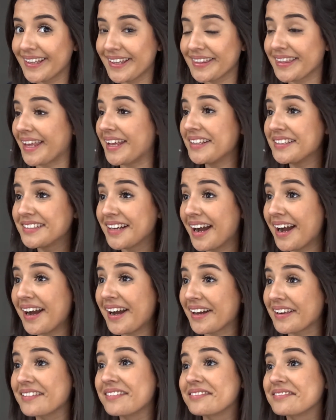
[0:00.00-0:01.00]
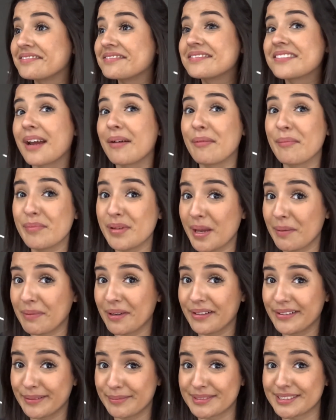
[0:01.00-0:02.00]
thank God I'm gonna be at my
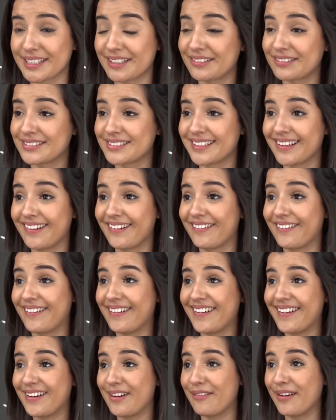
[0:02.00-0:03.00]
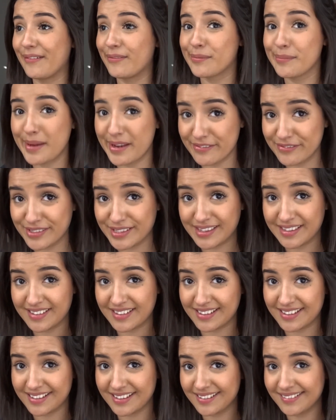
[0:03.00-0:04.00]
grandma's house, so away from
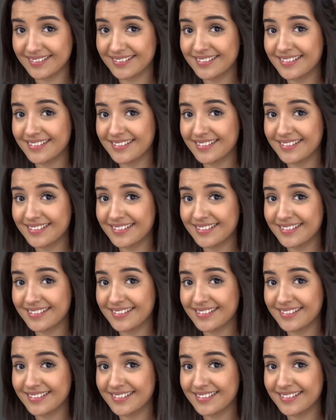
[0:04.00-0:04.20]
everything,